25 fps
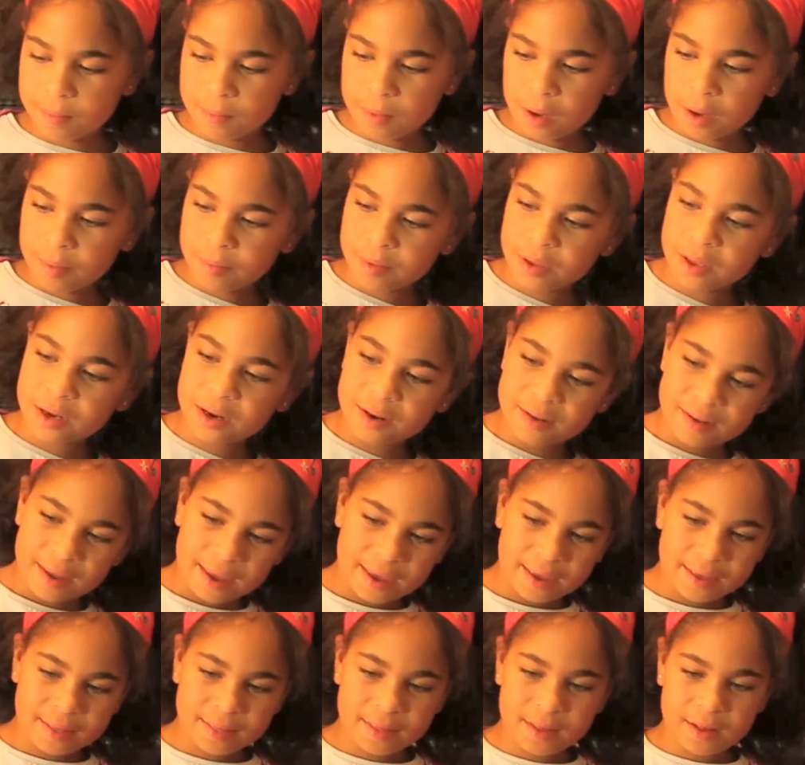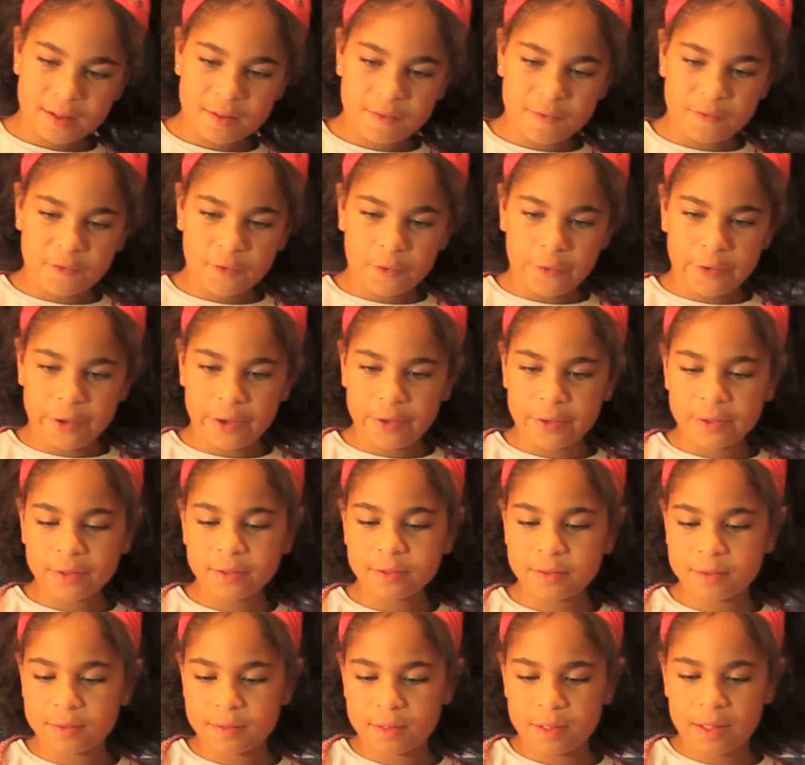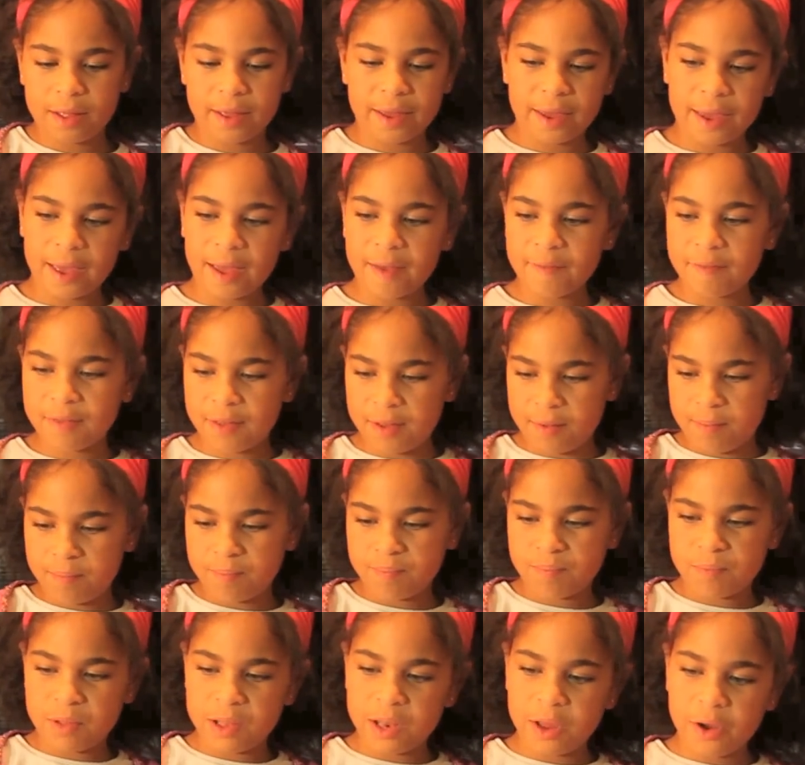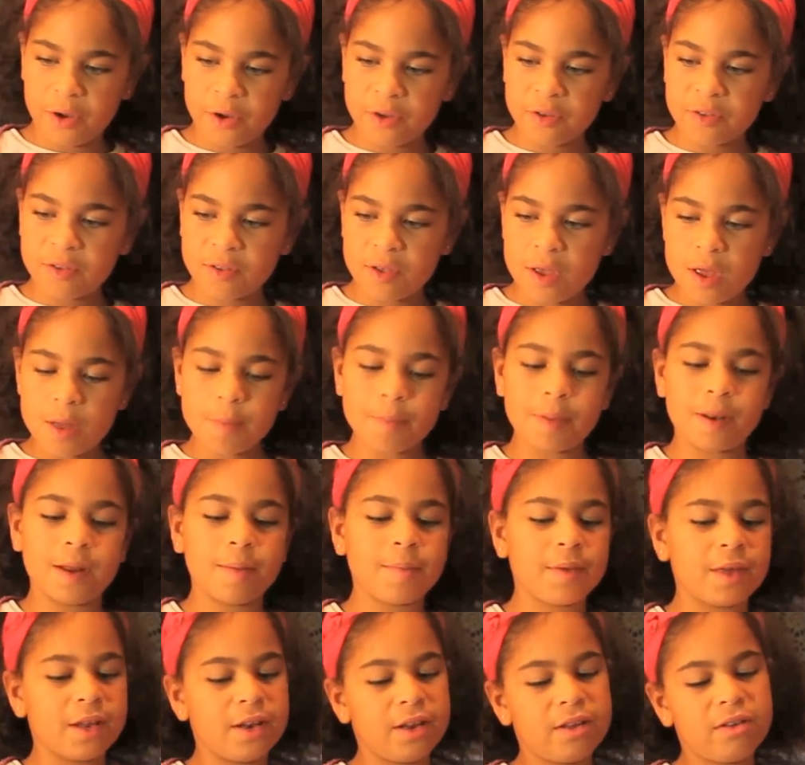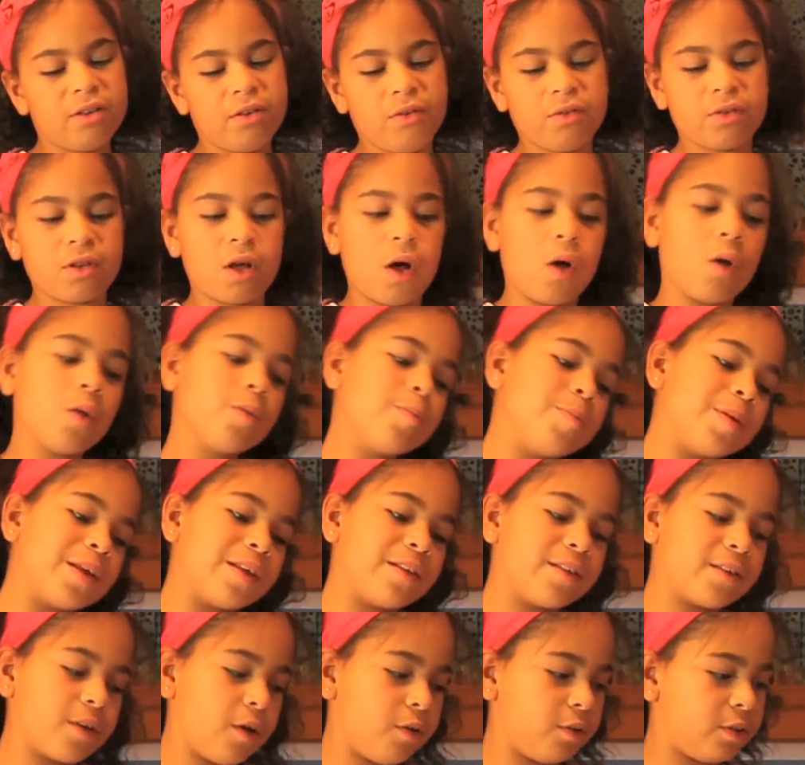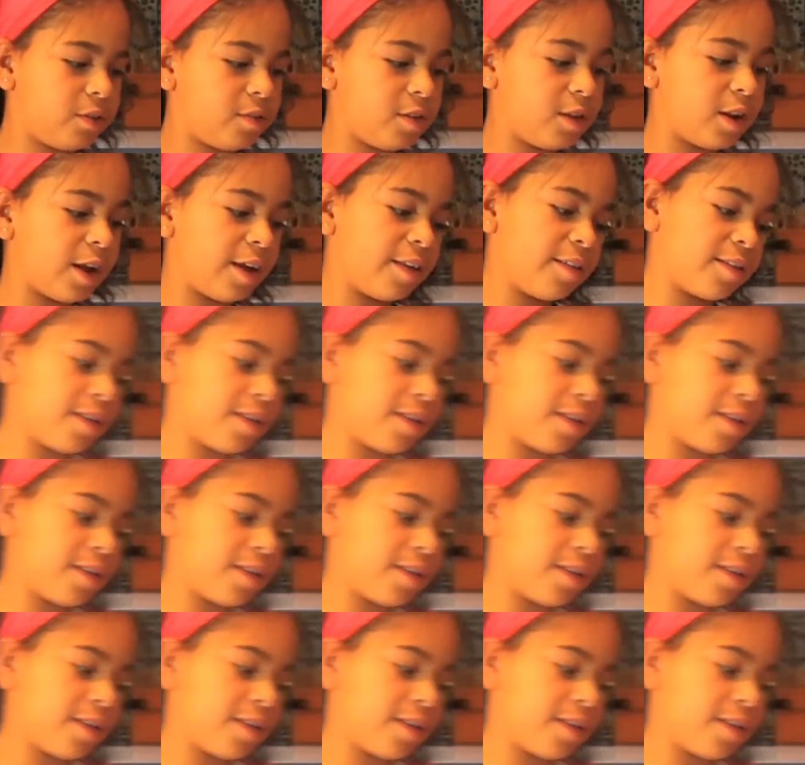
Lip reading: I'm going to take these foils that I have, there are loads, but I'm going to choose gold because gold's a nice